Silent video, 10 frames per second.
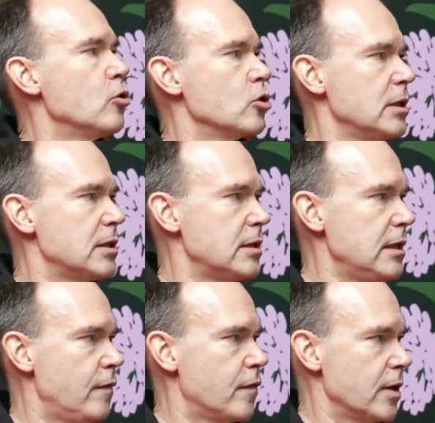it's
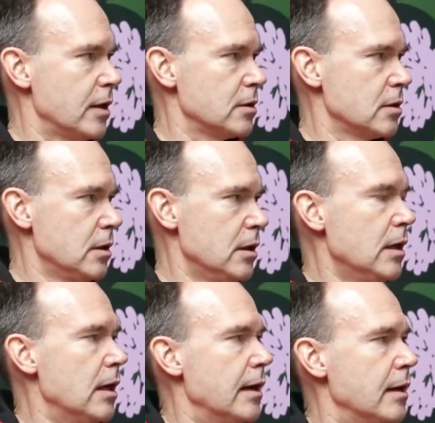different.
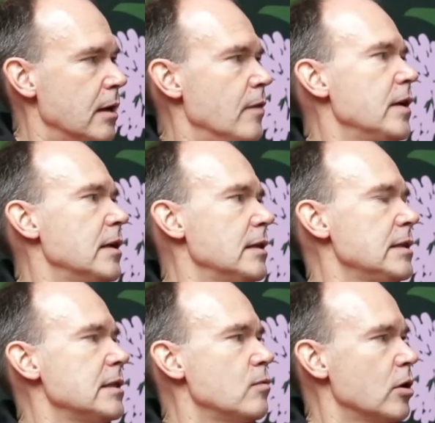And I think that this
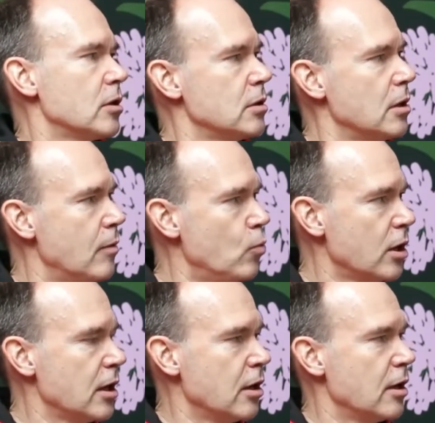is what I'm
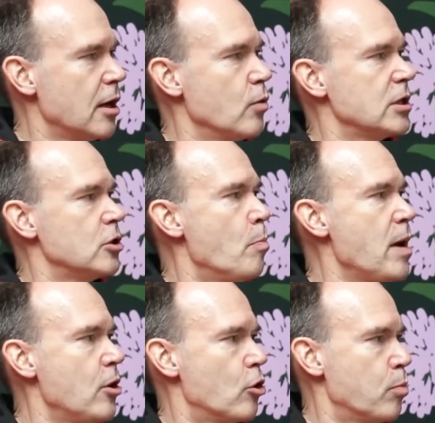working on now, is the
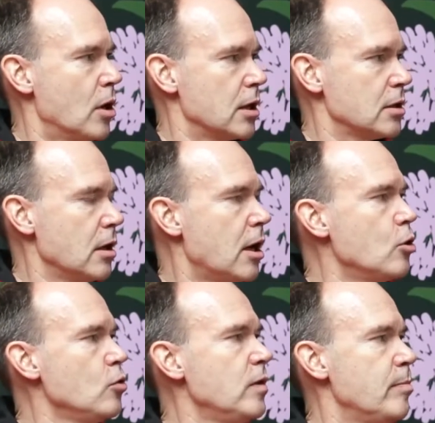better part. How
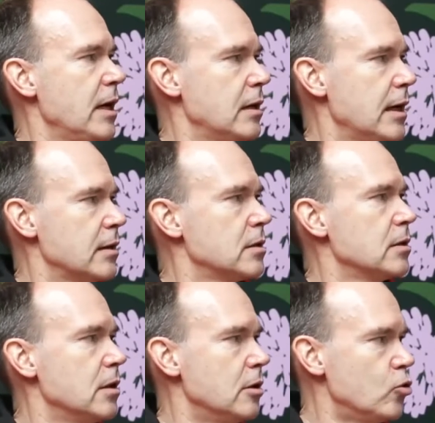do we make that
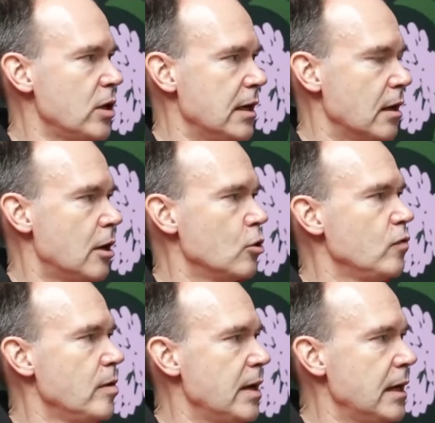real? How do
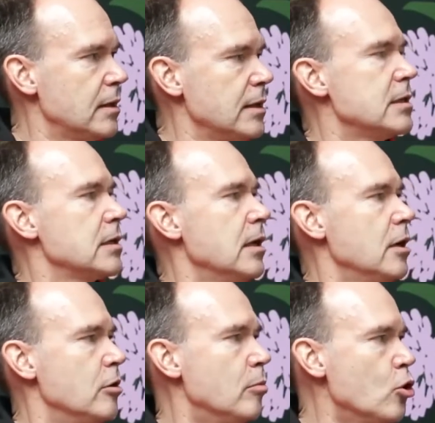we make this
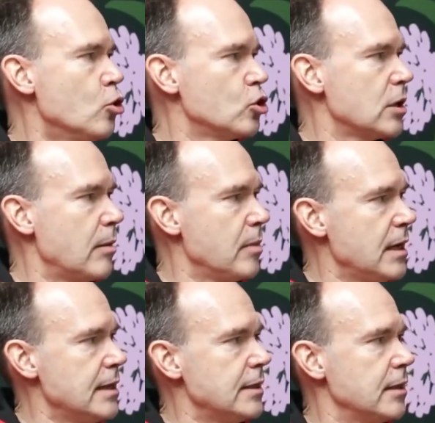the most
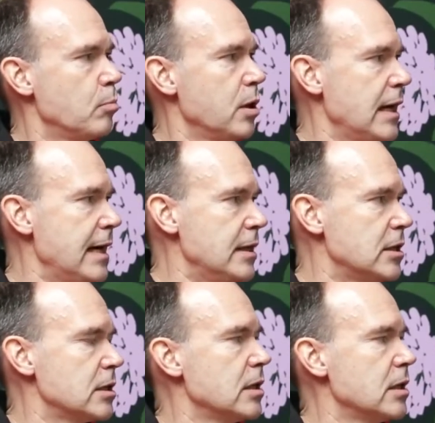amazing place